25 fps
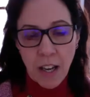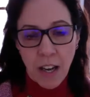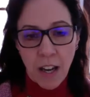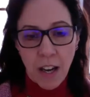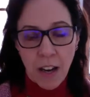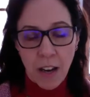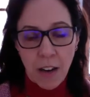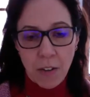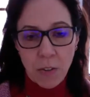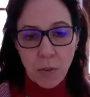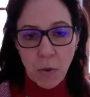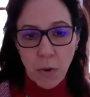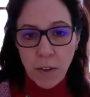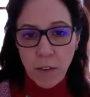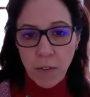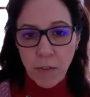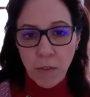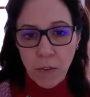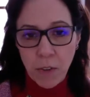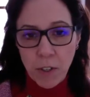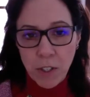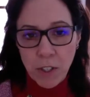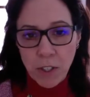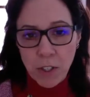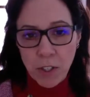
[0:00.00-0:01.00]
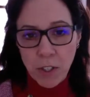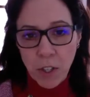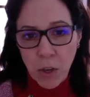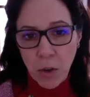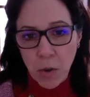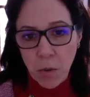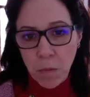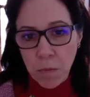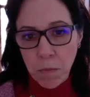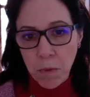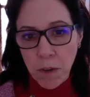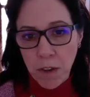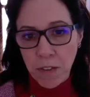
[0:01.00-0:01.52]
24-inch
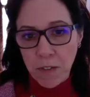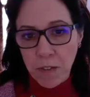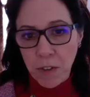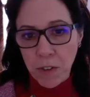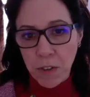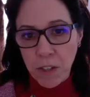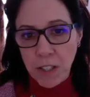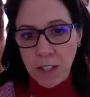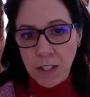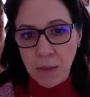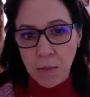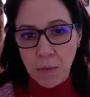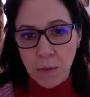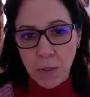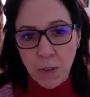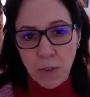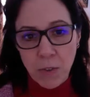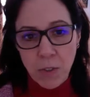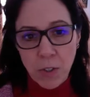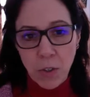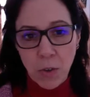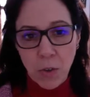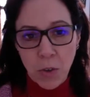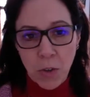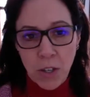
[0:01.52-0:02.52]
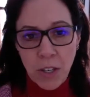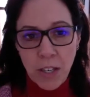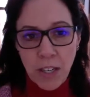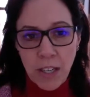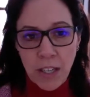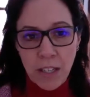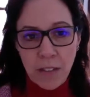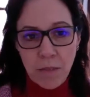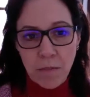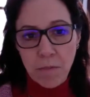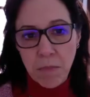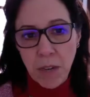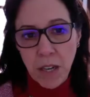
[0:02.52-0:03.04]
dome of Yerkes
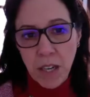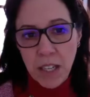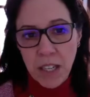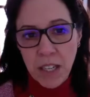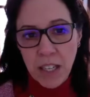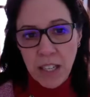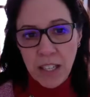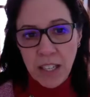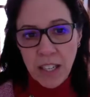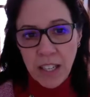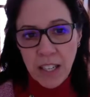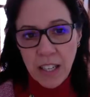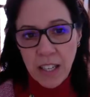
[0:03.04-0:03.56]
Observatory, my